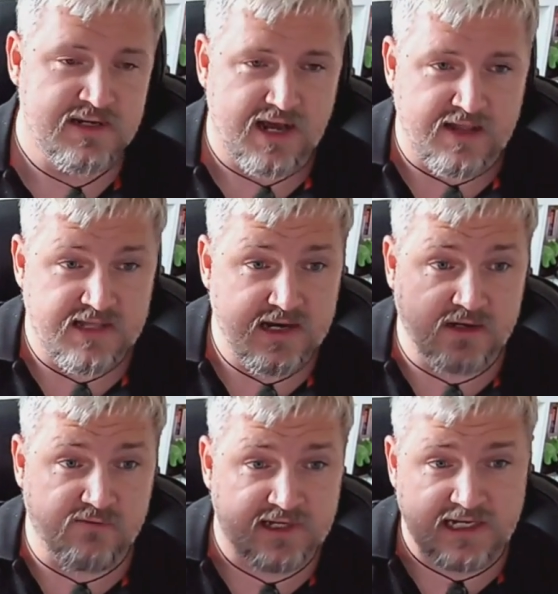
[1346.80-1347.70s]
and they're
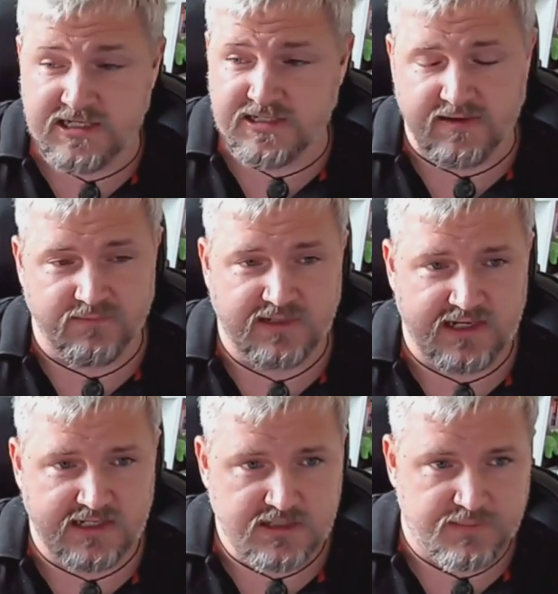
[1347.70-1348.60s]
going to release something
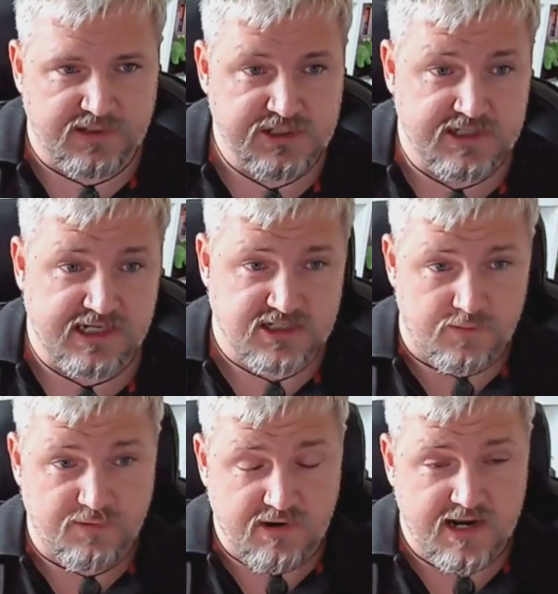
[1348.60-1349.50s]
into production that's
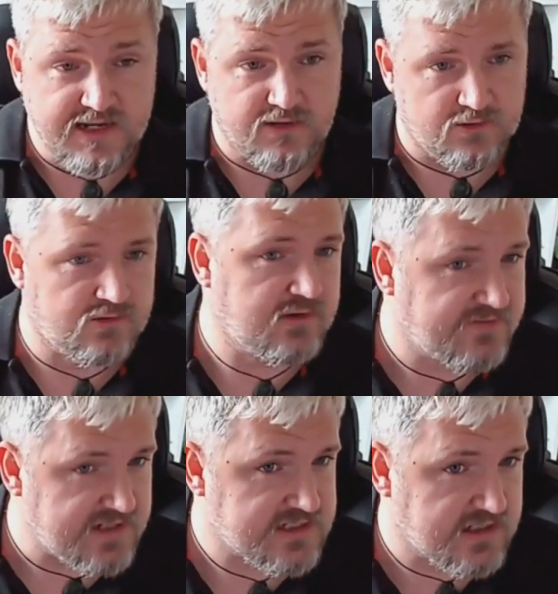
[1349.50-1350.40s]
going to break all
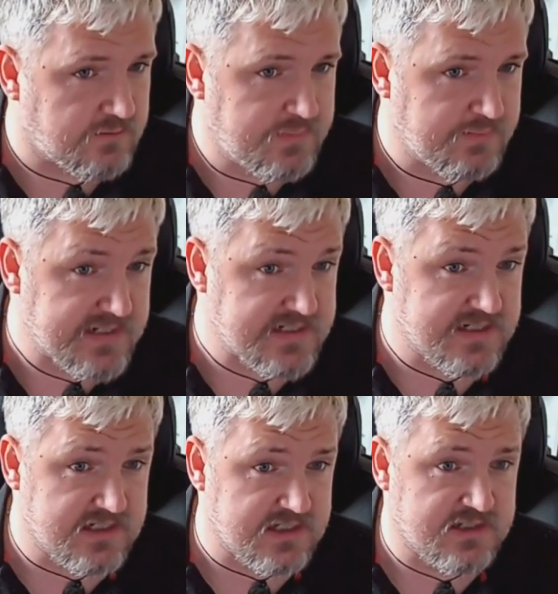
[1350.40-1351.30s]
of these
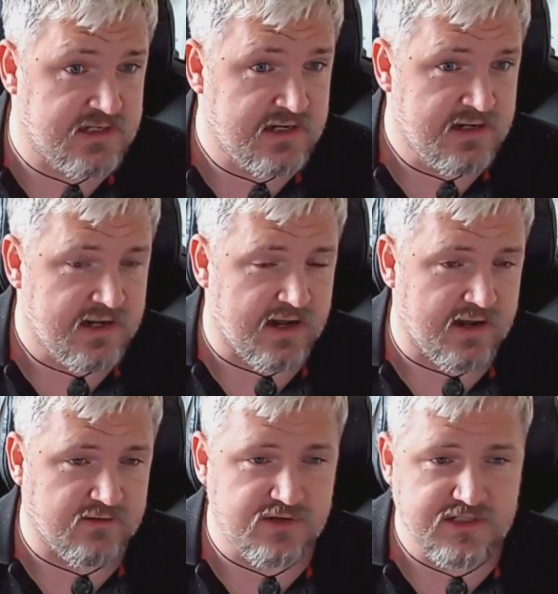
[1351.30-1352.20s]
businesses'
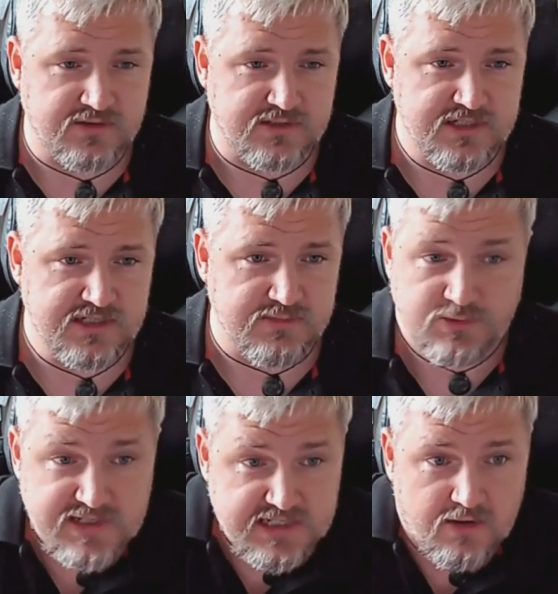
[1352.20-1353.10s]
uh, critical
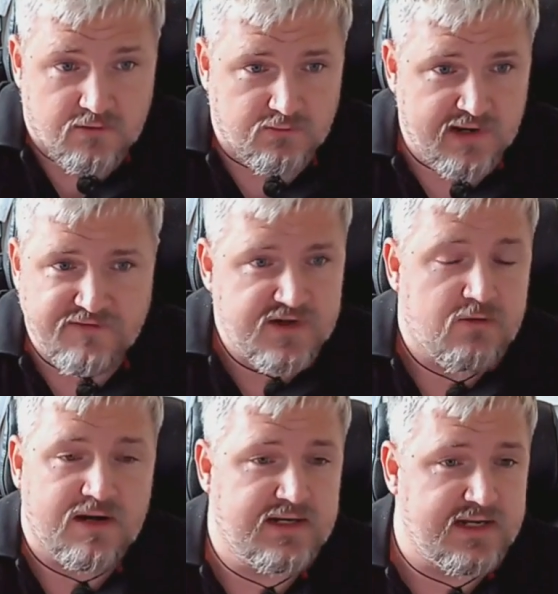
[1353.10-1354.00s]
systems? We don't. We have
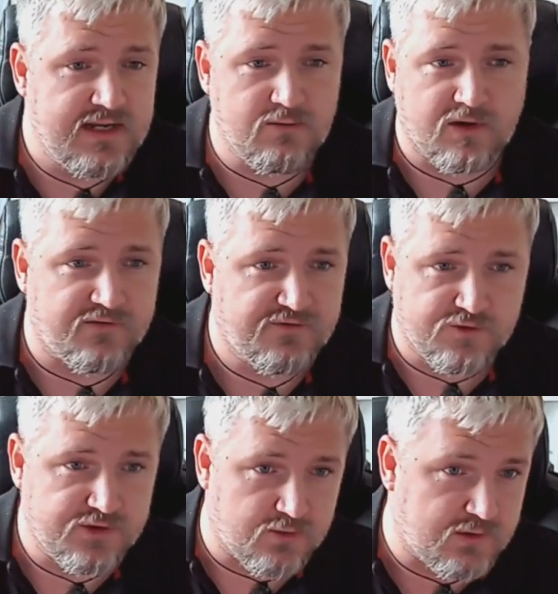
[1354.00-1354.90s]
no idea what
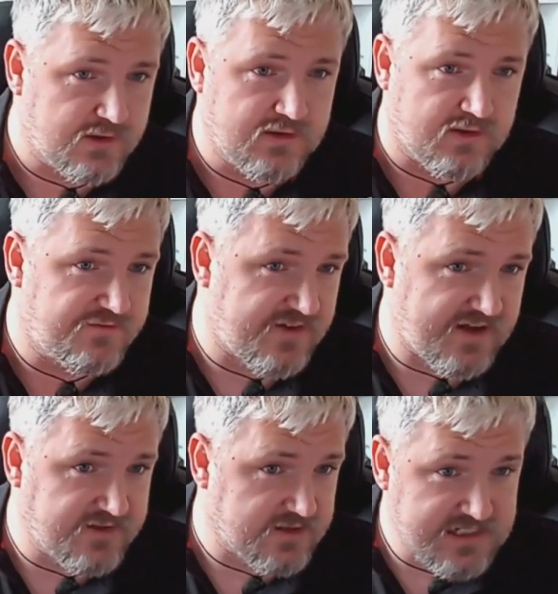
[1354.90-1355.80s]

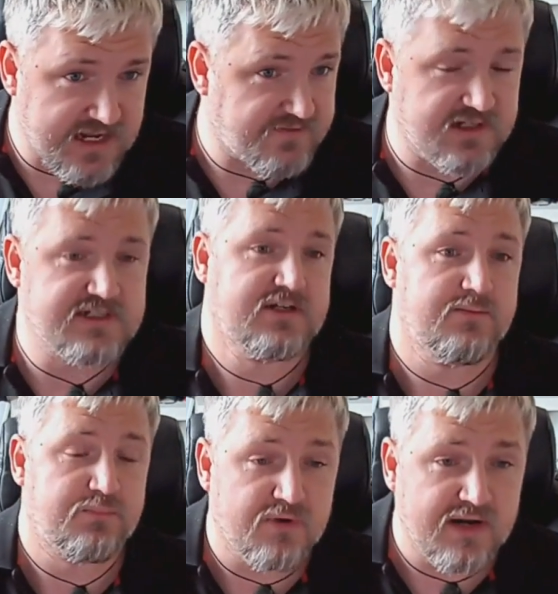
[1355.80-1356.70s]
4.1.5.7 is going
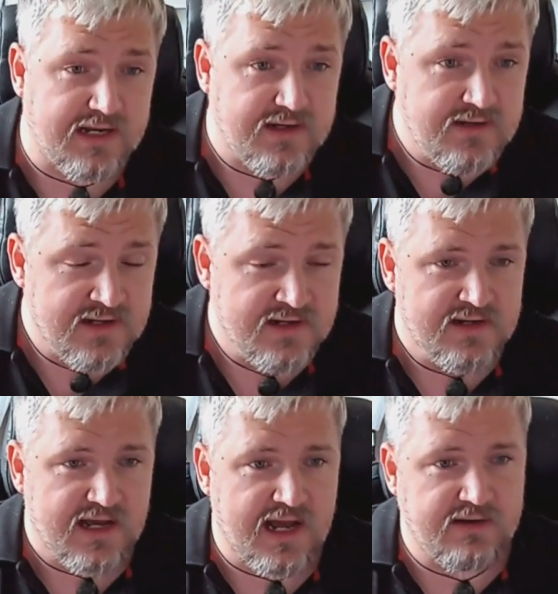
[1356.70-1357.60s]
to bring
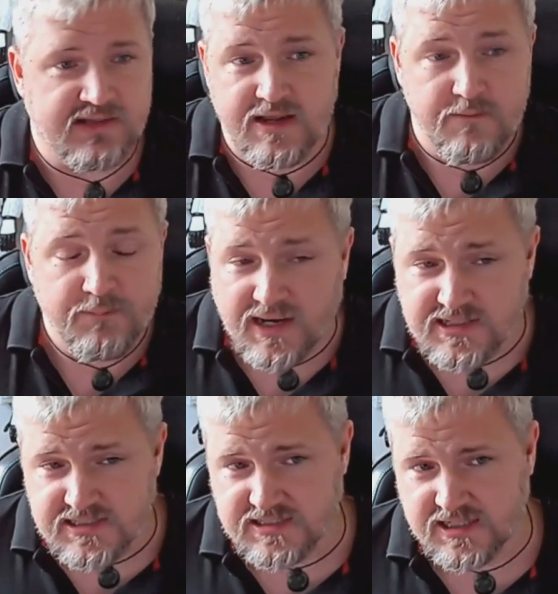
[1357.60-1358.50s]
and the
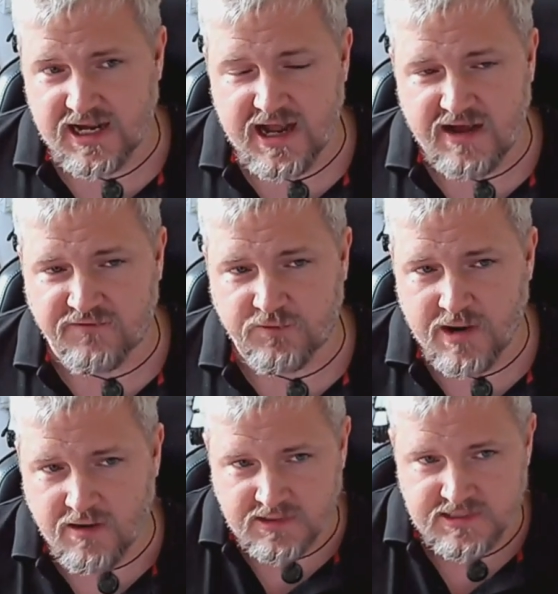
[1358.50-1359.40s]
impact it's going to have.
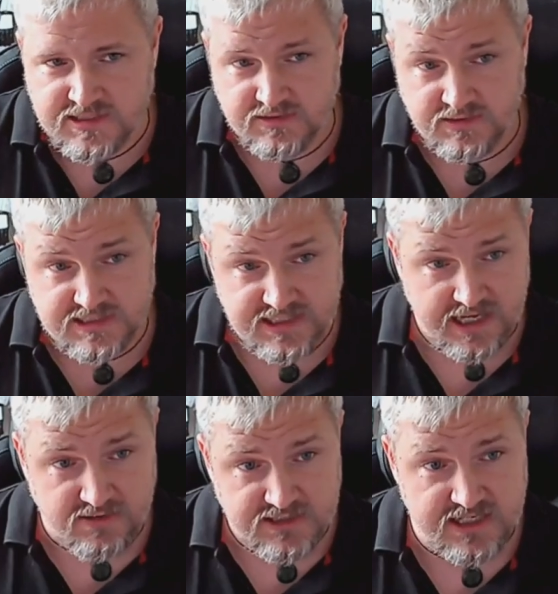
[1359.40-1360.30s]
Whereas the
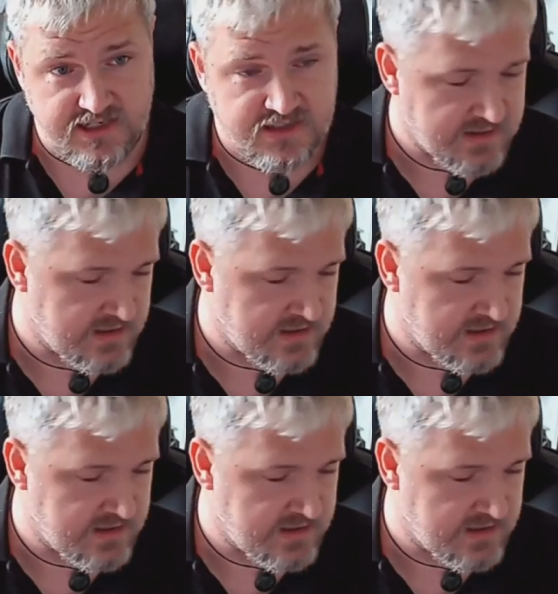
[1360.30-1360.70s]
DoD